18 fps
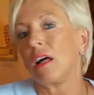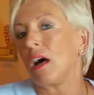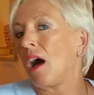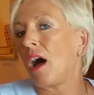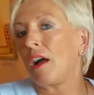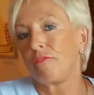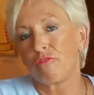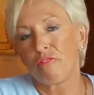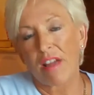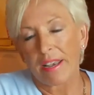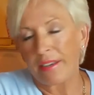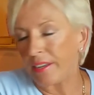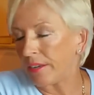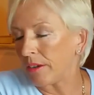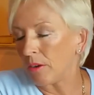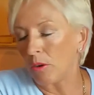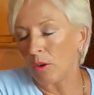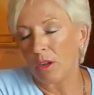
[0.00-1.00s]
I've
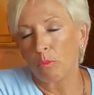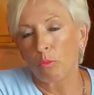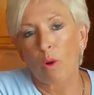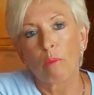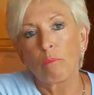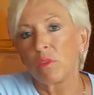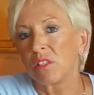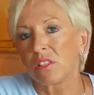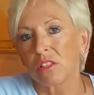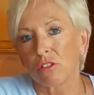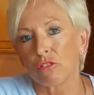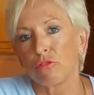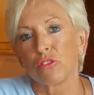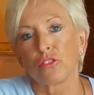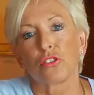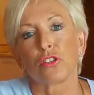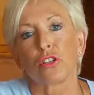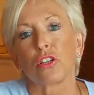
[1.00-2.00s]
read one was
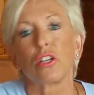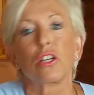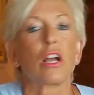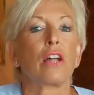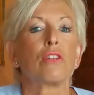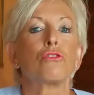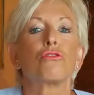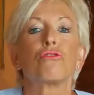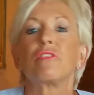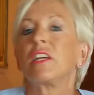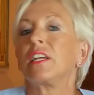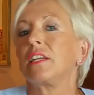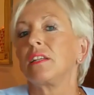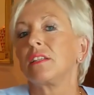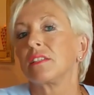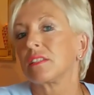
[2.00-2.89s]
across the country,